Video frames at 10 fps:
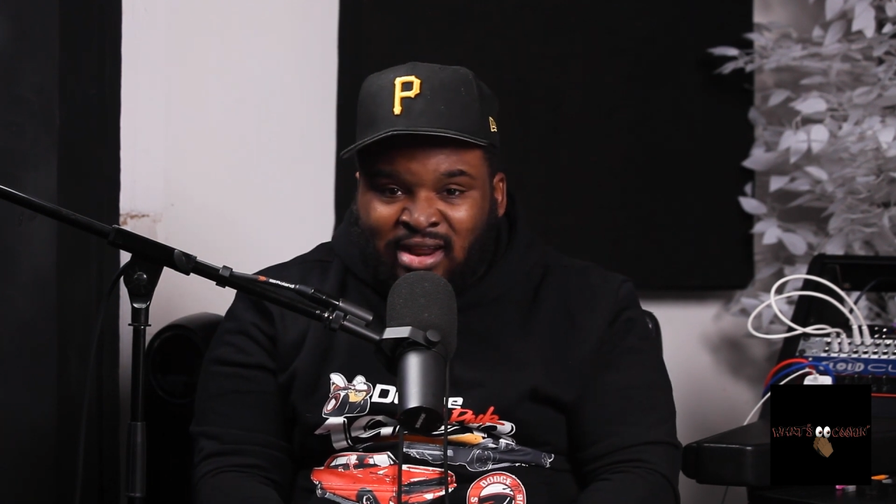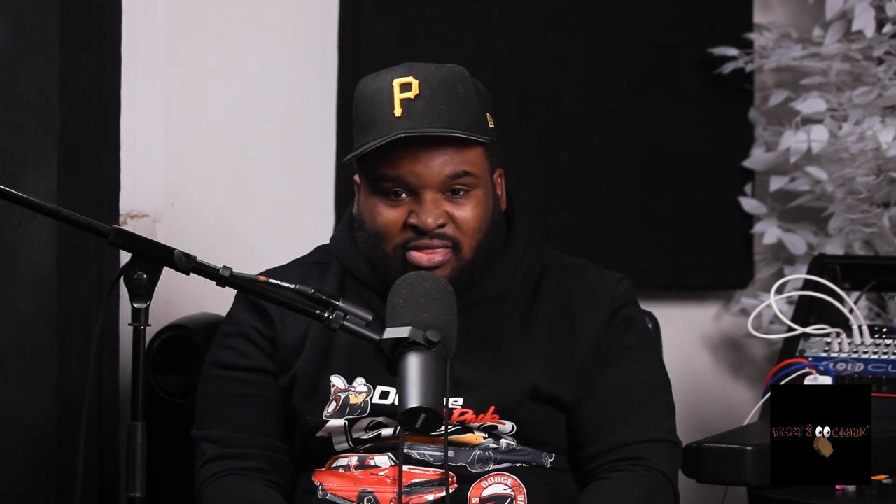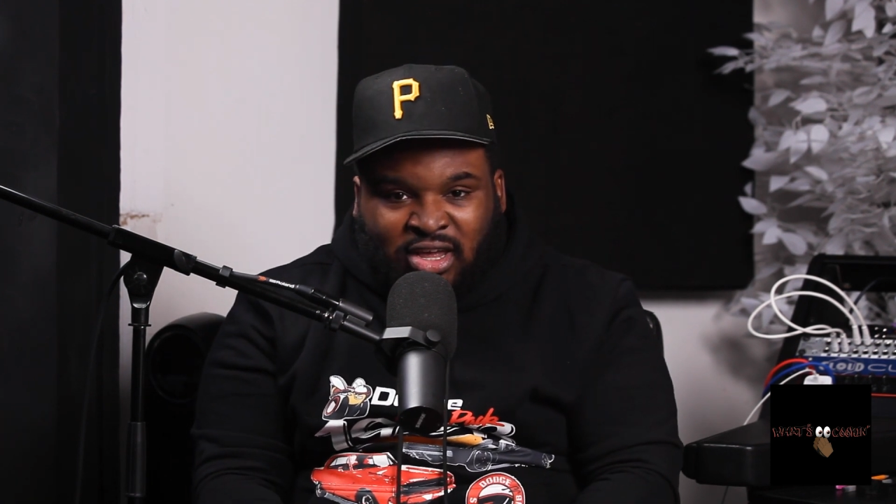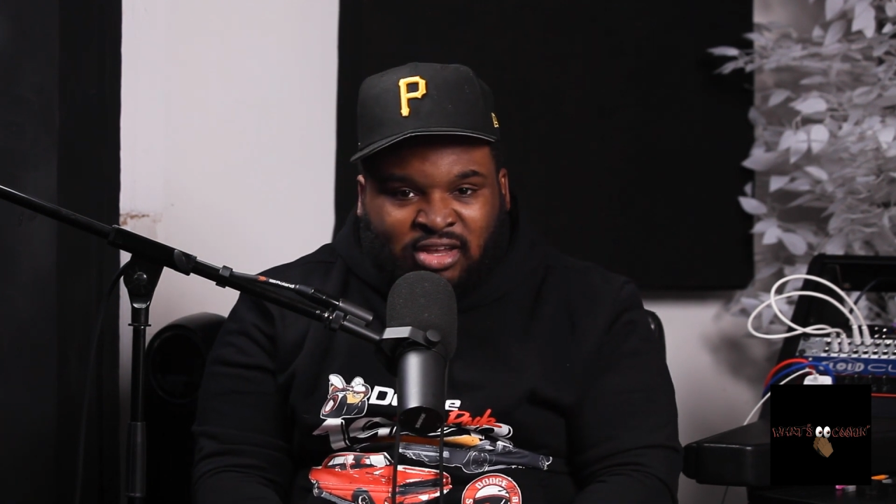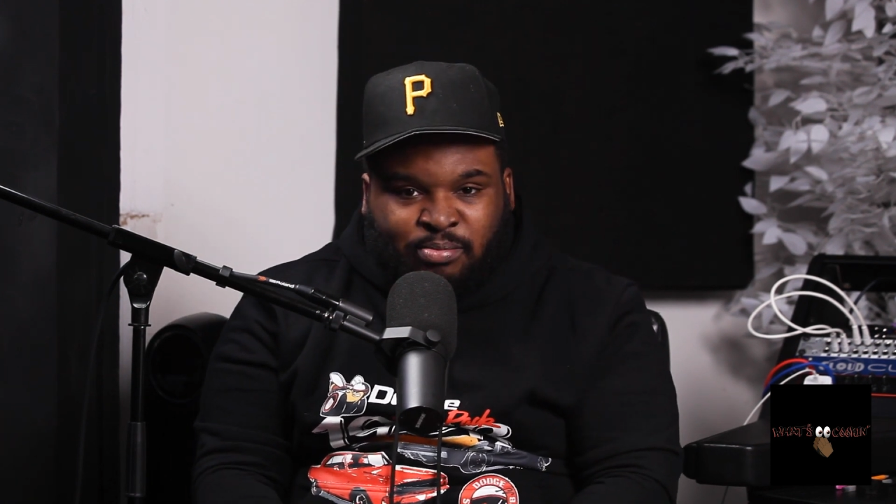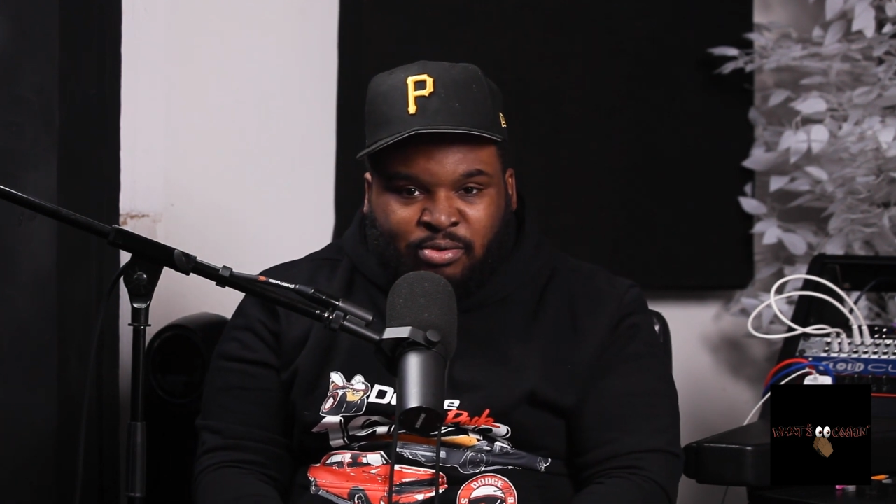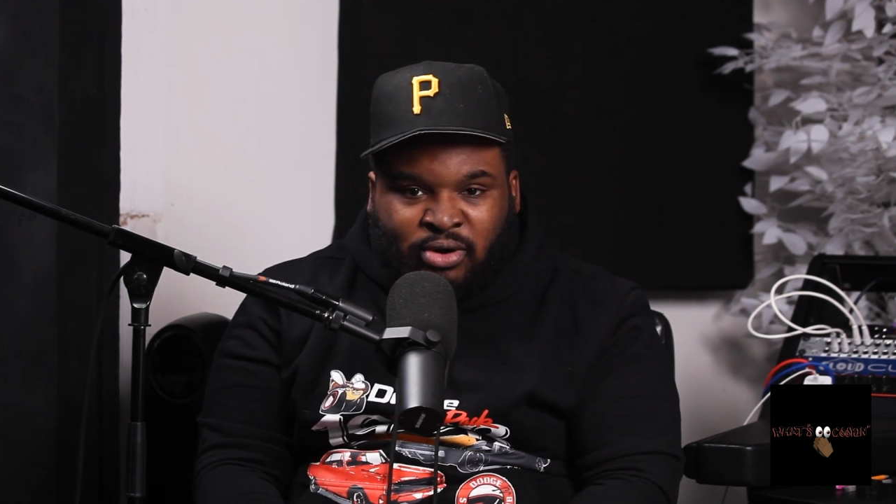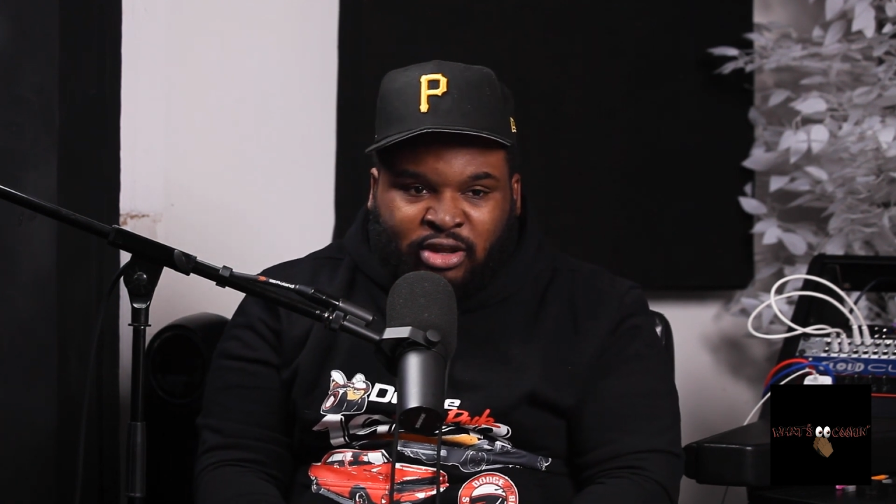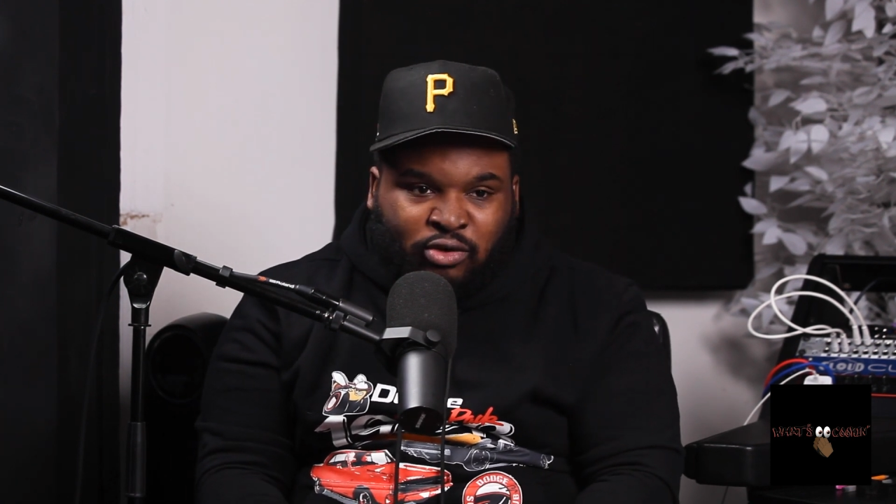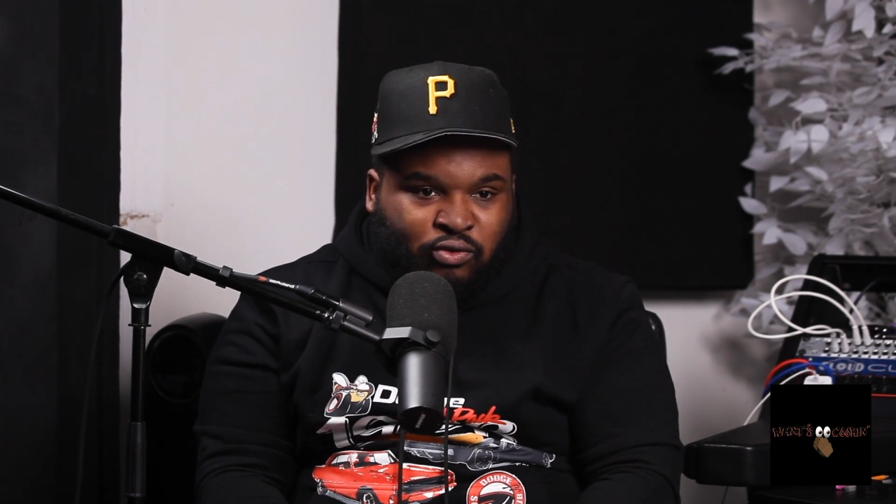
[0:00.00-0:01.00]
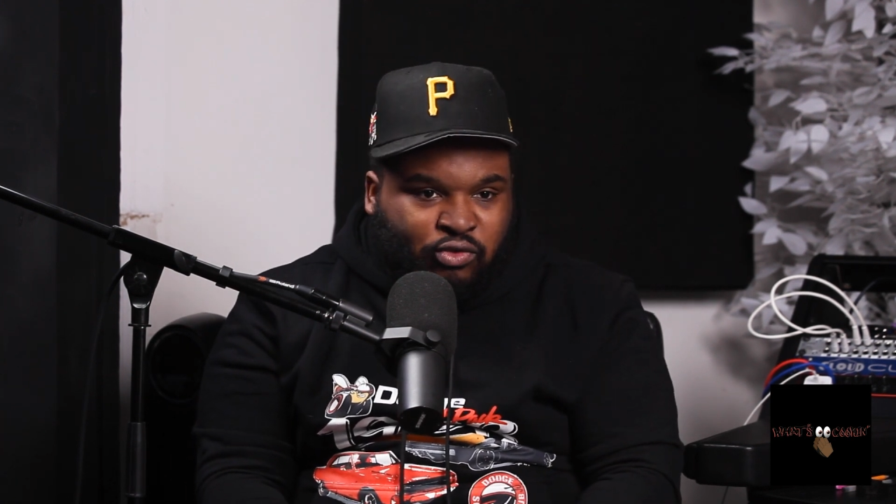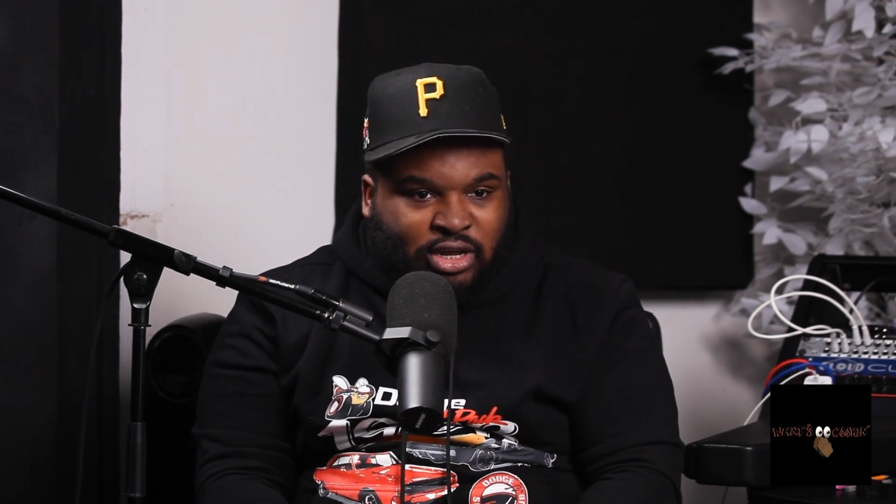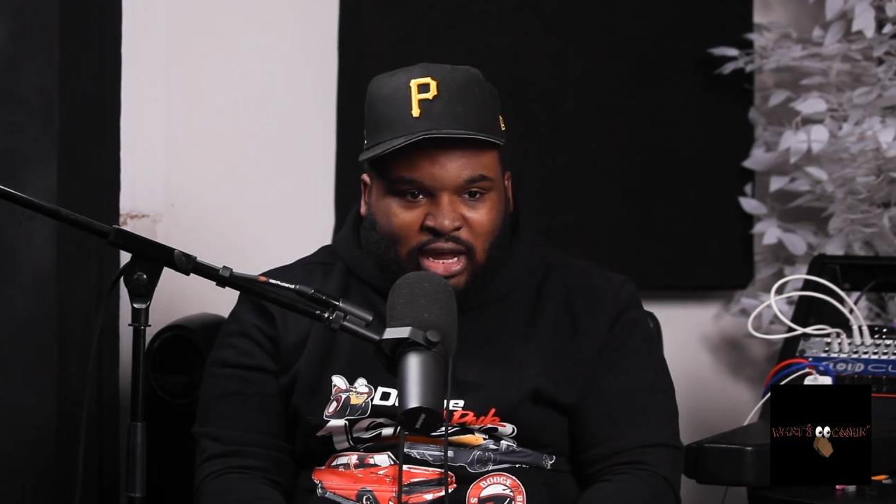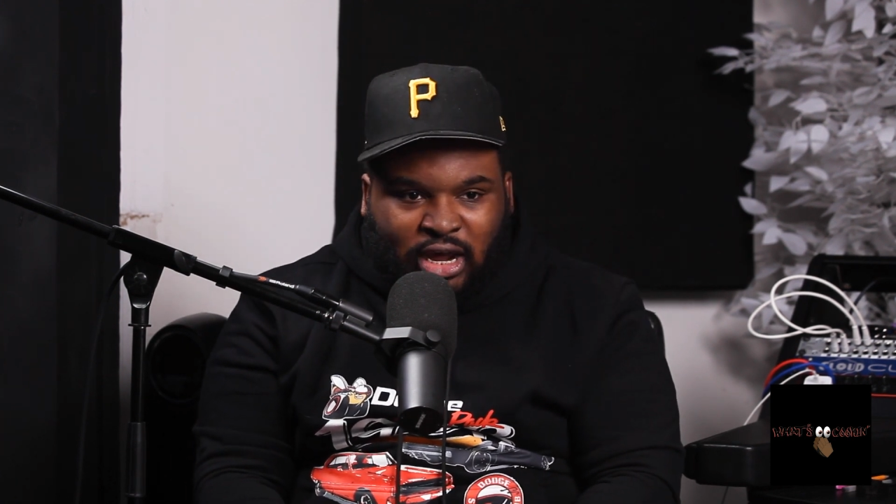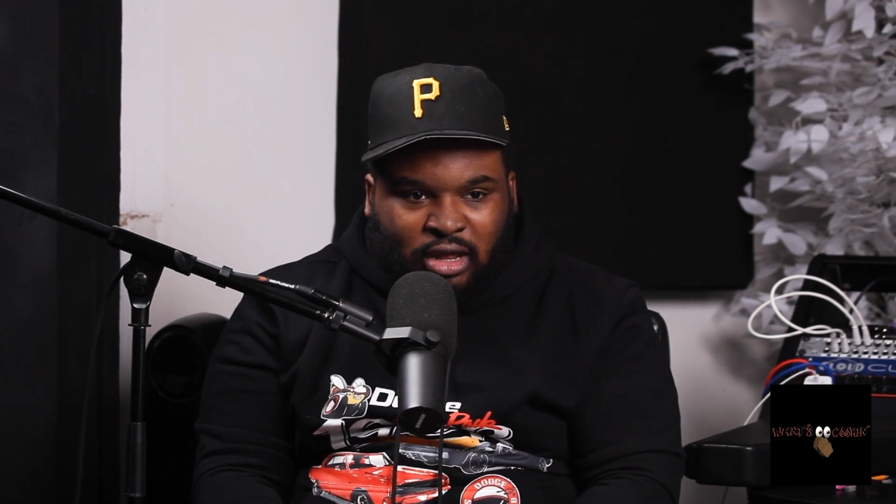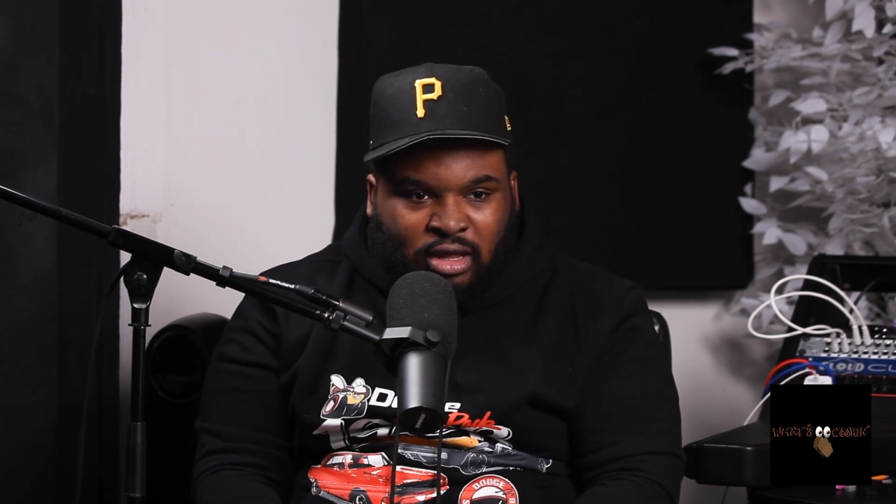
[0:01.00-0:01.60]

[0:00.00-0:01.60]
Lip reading: of things, bro. Like you really got,